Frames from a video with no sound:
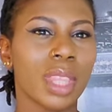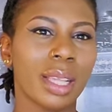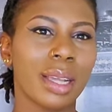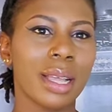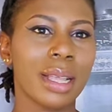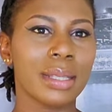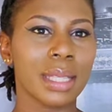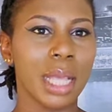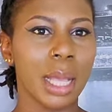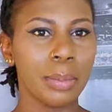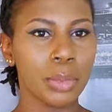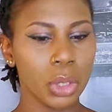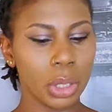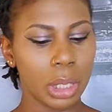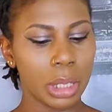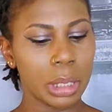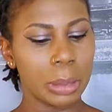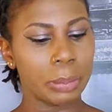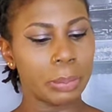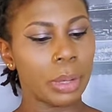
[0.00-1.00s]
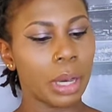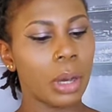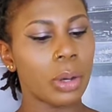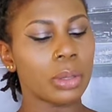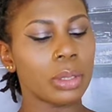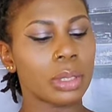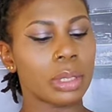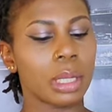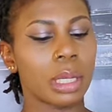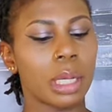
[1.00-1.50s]
Guys, I'm talking
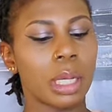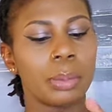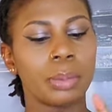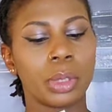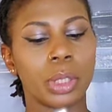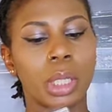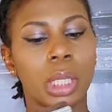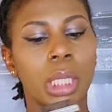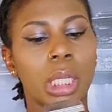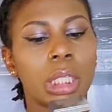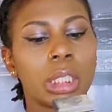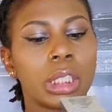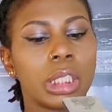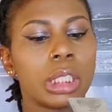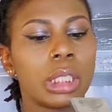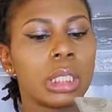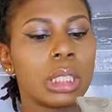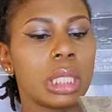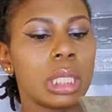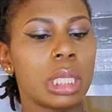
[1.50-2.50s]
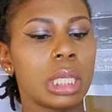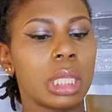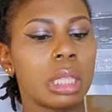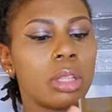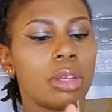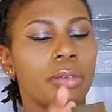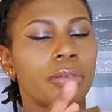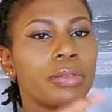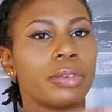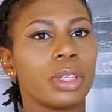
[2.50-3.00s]
about Ginny
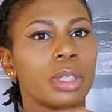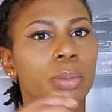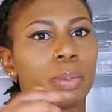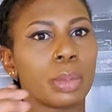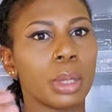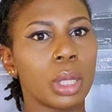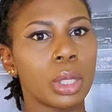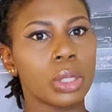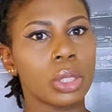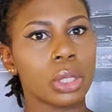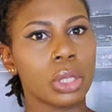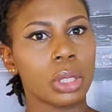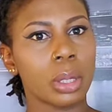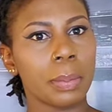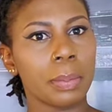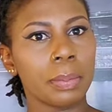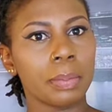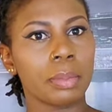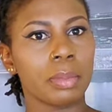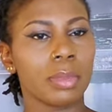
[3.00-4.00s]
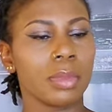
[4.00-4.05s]
Lanvin Blossom.